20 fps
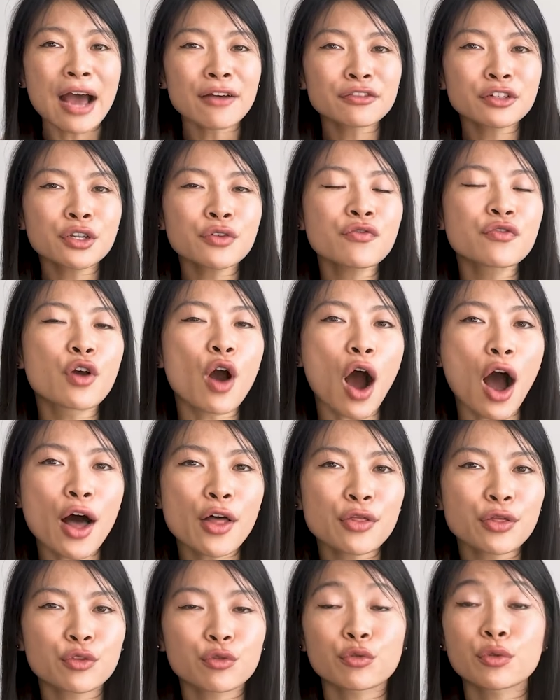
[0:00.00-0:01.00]
After you've
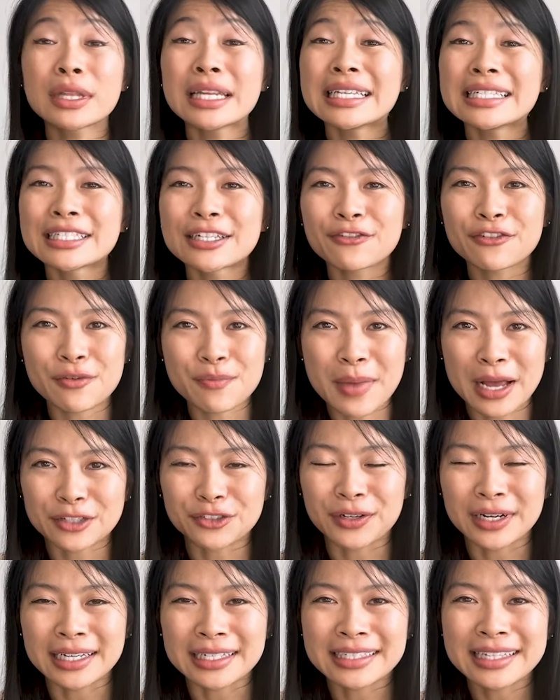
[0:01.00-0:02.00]
gone through these different
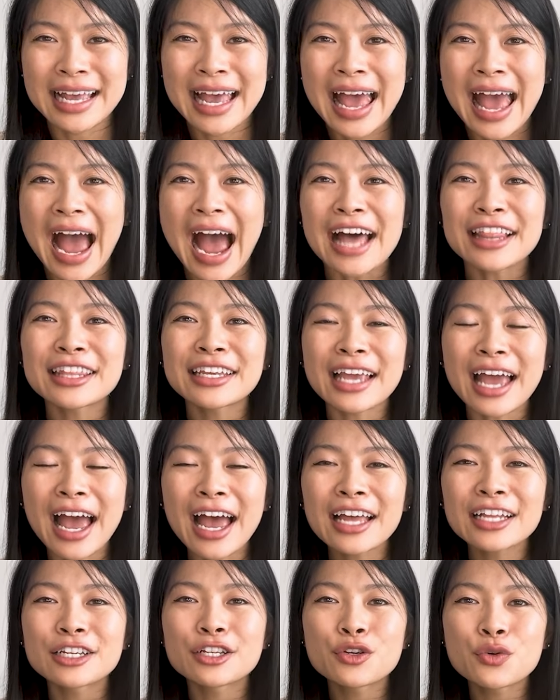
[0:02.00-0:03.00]
metrics, at the
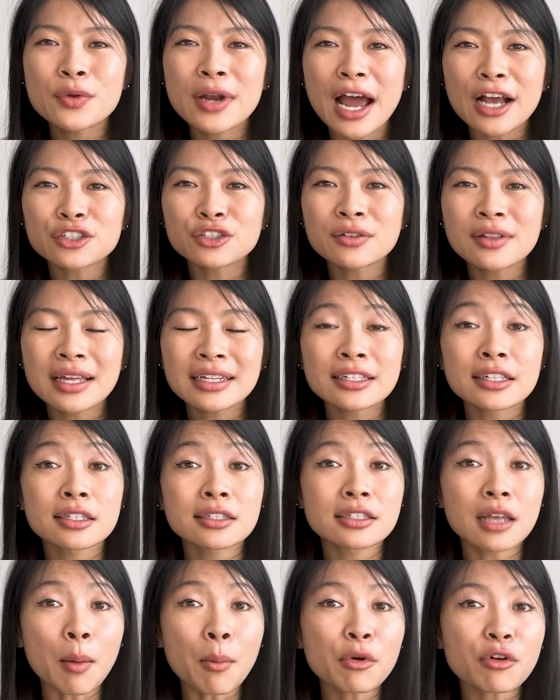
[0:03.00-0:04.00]
end, you would actually then
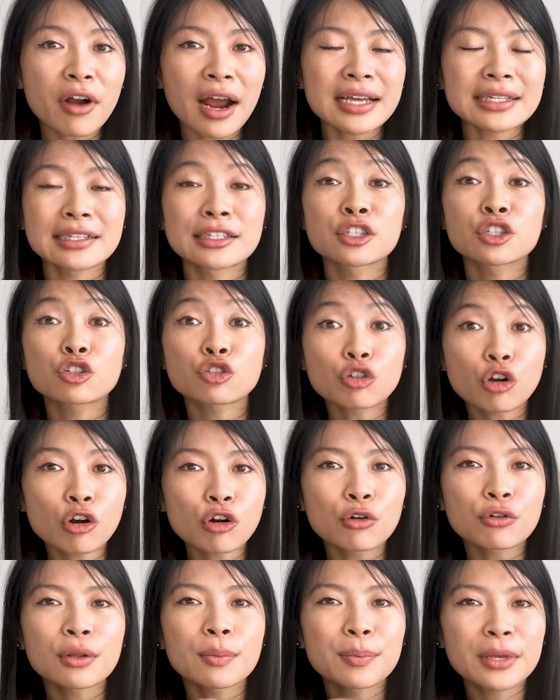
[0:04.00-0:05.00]
summarize and
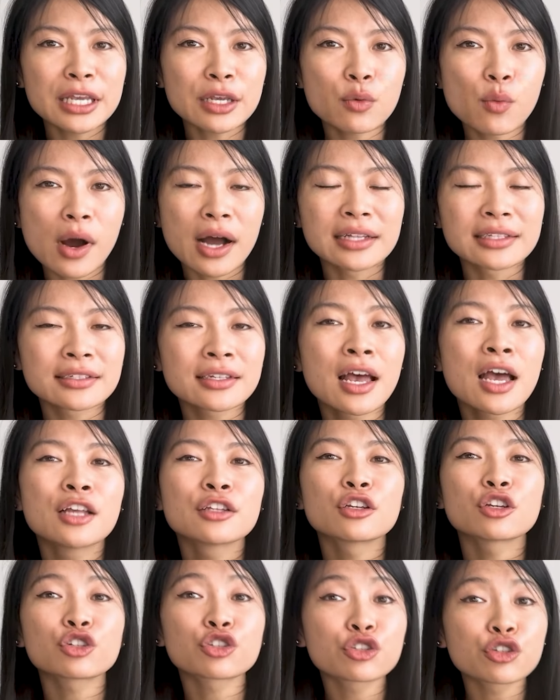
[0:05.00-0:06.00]
circle the P1s
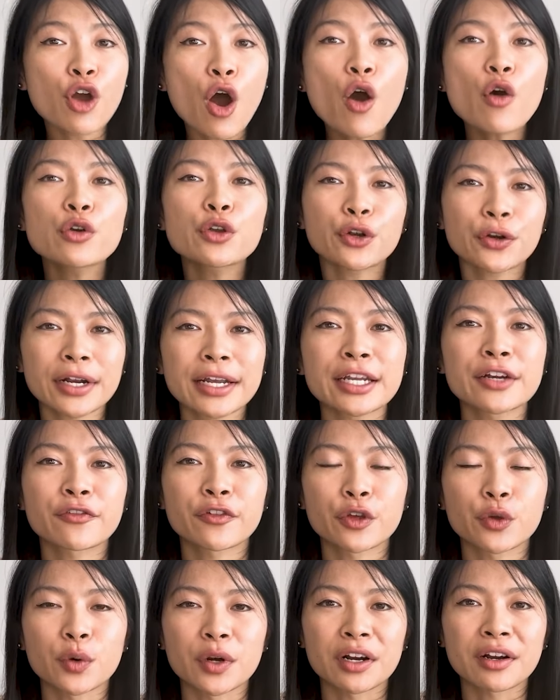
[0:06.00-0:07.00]
to show your
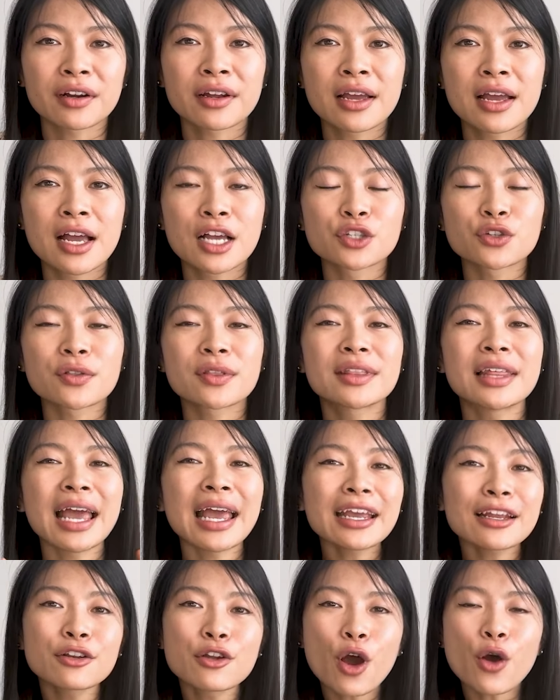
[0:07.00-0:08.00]
interviewer so
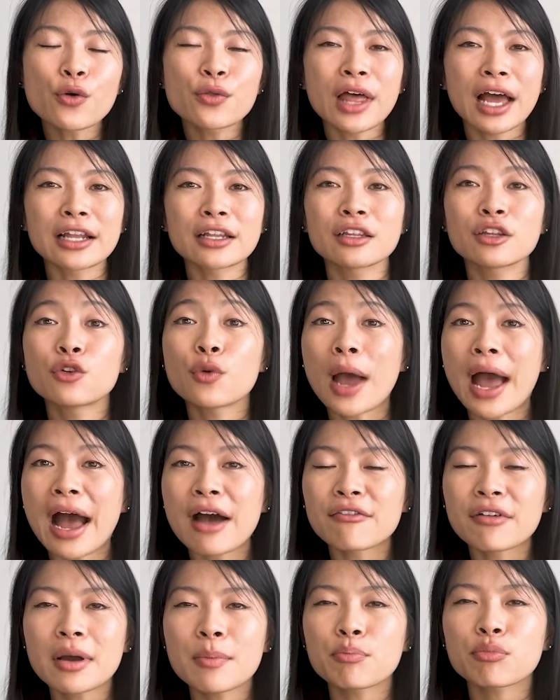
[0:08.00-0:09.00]
they know that you
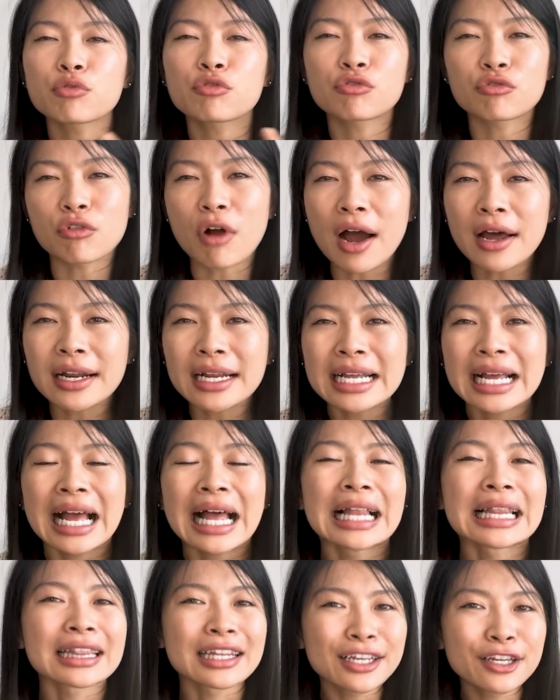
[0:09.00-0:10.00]
have a product
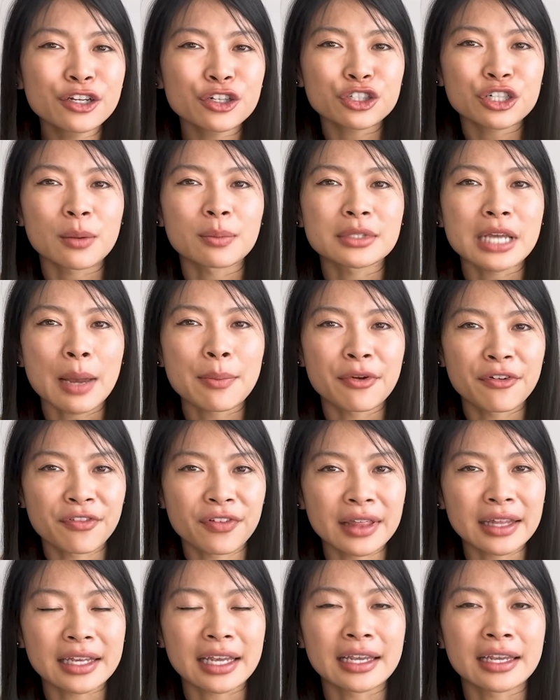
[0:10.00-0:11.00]
leadership type of
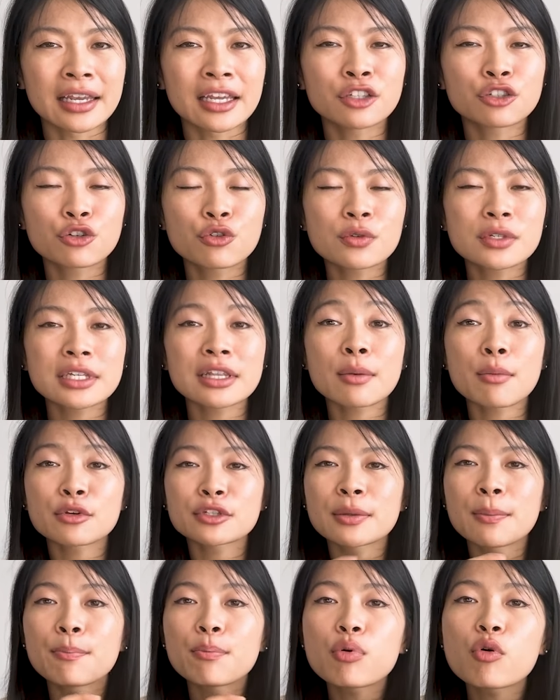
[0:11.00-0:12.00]
thinking in choosing the
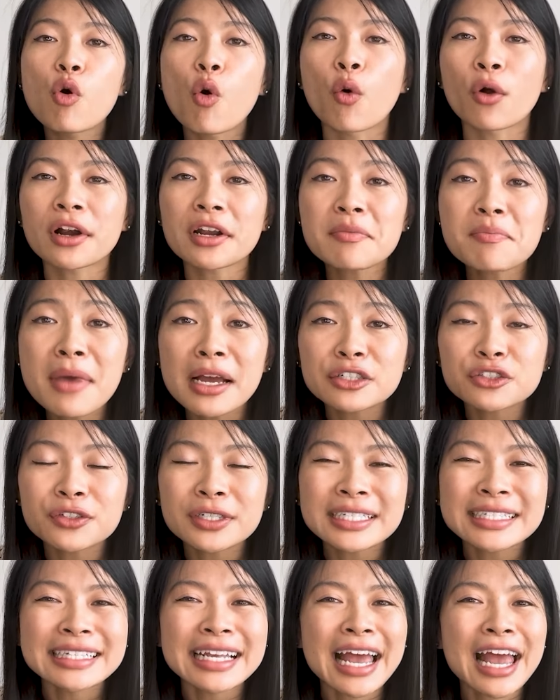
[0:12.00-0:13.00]
most important
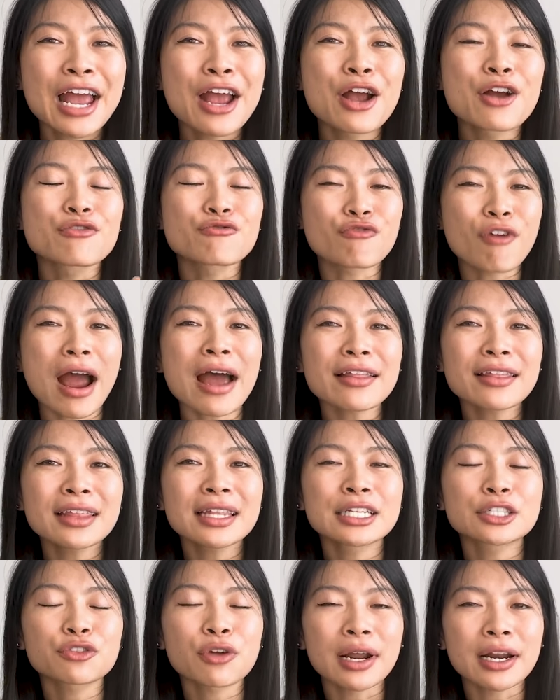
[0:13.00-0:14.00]
metrics rather
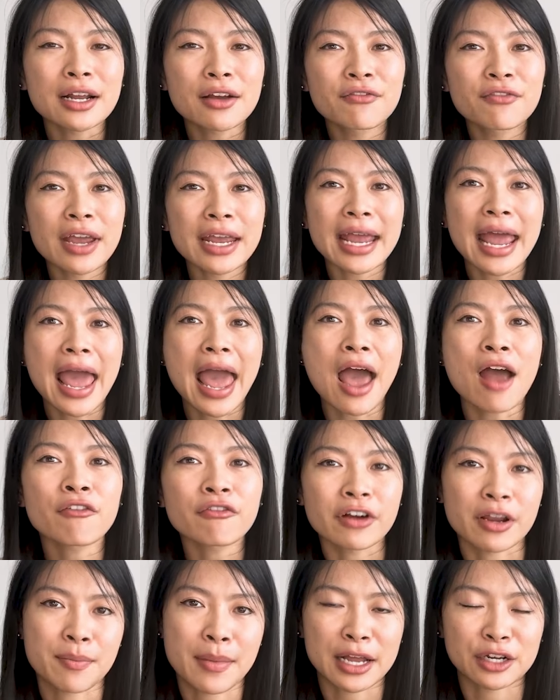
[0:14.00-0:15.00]
than trying to convey
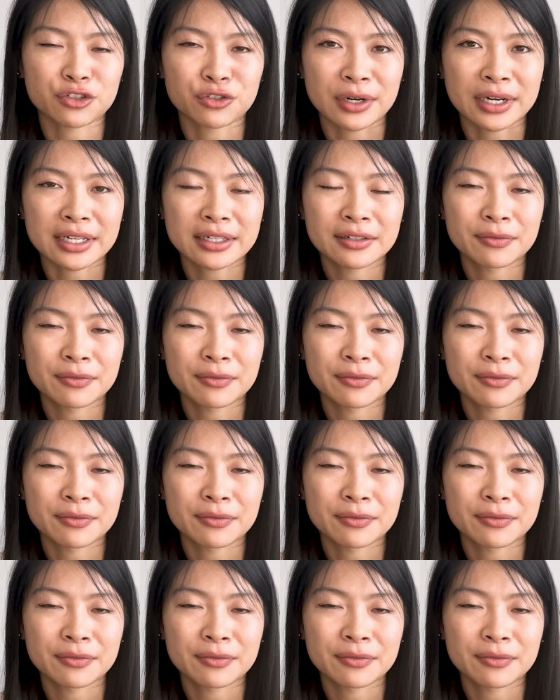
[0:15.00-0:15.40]
every metric.